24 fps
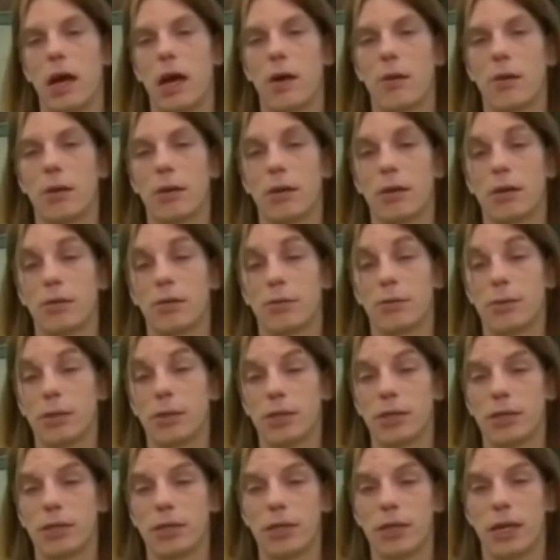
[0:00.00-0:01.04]
I
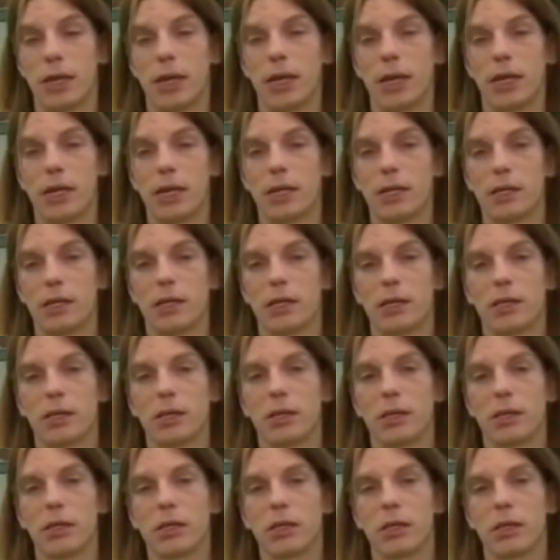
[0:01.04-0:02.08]
was
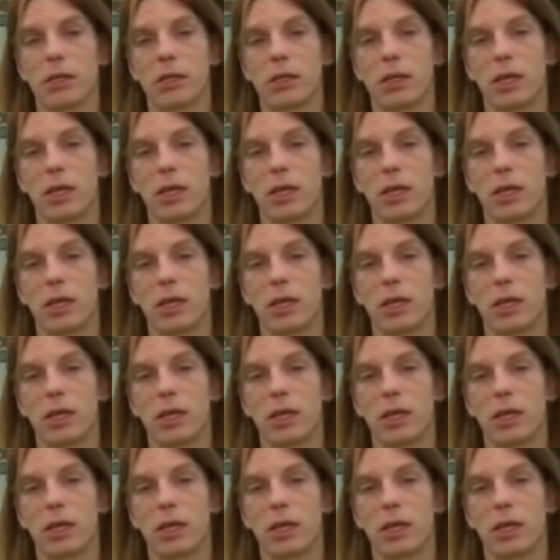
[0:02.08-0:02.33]
possessed